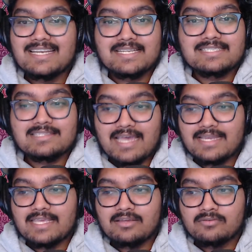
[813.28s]
an
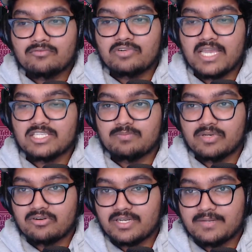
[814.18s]
exciting free agent
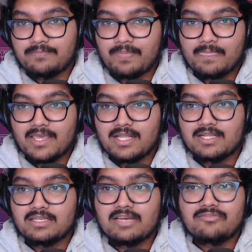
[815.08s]
period.
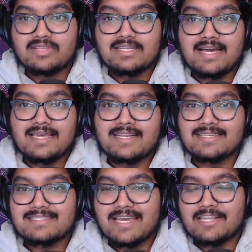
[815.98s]
Definitely not an
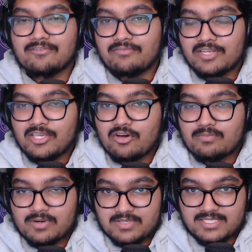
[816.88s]
exciting video
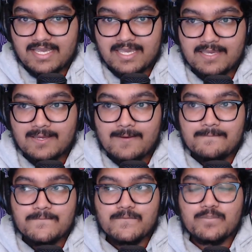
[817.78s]
per se.
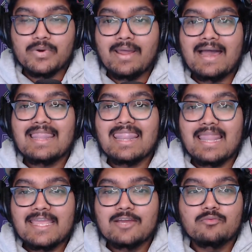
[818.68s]
But I
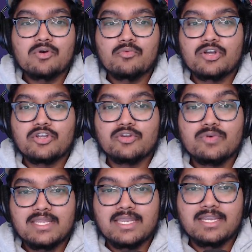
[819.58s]
like what we're
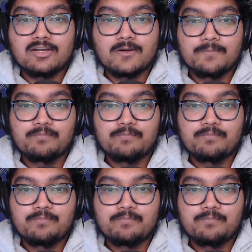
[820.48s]
doing here.